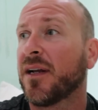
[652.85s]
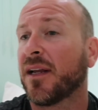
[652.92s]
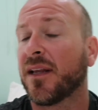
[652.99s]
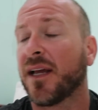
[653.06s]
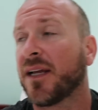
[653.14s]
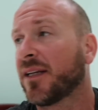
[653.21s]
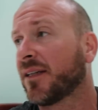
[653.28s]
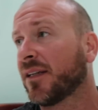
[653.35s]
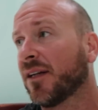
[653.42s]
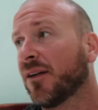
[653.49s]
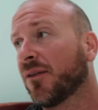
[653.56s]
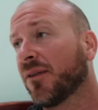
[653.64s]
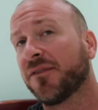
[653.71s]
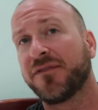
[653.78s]
I like, you
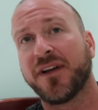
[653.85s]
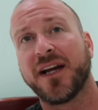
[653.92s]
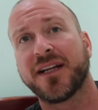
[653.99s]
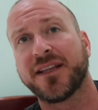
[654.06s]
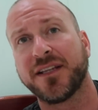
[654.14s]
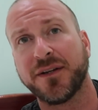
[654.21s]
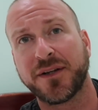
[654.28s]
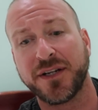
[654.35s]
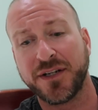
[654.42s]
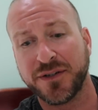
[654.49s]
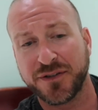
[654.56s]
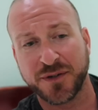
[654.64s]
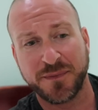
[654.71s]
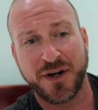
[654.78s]
know, the fact that you can
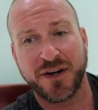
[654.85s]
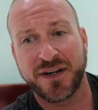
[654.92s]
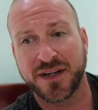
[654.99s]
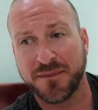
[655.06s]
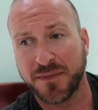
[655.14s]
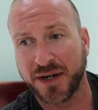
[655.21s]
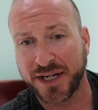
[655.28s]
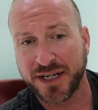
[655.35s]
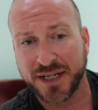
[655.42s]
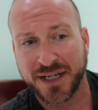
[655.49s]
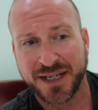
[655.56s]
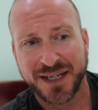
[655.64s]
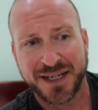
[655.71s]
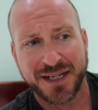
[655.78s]
use American money,
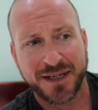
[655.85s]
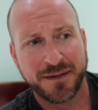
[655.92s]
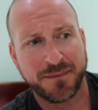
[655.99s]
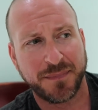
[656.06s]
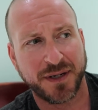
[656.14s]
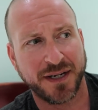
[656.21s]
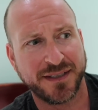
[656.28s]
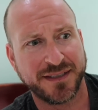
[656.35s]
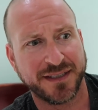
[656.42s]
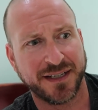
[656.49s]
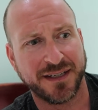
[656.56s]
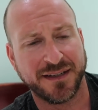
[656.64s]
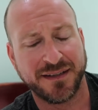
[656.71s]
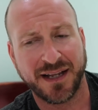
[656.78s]
but
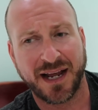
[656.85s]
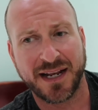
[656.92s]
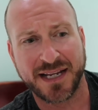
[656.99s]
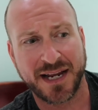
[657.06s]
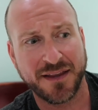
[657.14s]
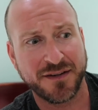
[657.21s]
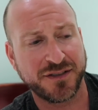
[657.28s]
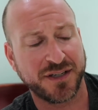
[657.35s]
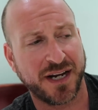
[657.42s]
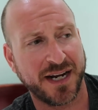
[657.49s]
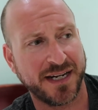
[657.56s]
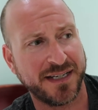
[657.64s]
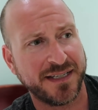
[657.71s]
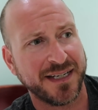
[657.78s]
on the other
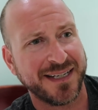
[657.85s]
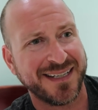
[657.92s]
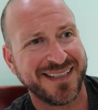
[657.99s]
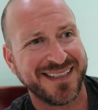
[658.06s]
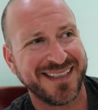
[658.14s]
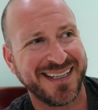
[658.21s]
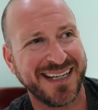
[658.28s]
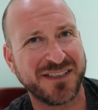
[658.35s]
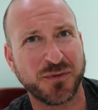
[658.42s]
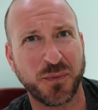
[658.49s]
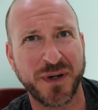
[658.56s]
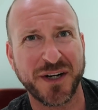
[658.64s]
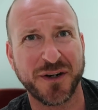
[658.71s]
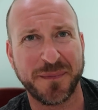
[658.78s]
side, it's
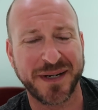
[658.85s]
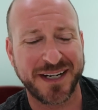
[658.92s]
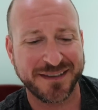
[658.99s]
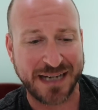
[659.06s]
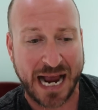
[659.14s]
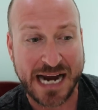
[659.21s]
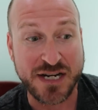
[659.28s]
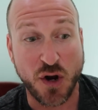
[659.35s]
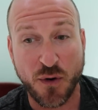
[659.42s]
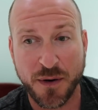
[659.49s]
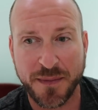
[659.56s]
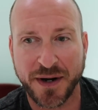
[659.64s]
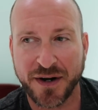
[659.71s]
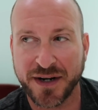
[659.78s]
weird because I
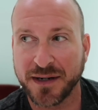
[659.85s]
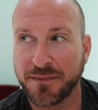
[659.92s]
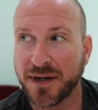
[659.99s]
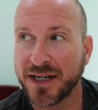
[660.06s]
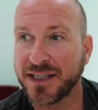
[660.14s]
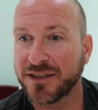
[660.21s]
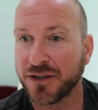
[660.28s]
know American money,